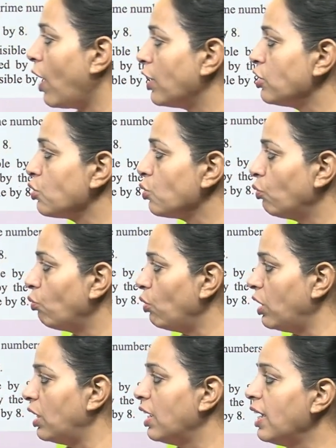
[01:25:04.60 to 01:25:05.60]
1 to
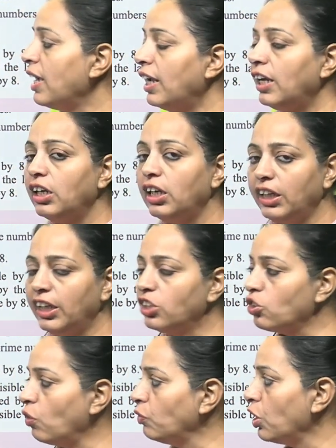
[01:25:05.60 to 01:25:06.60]
3. In
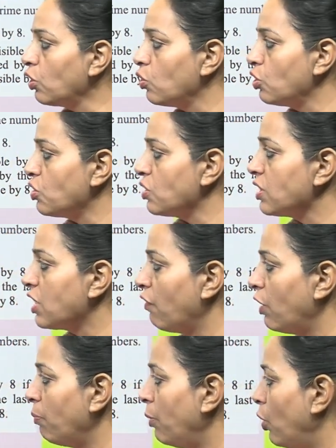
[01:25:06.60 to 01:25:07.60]
each of the questions given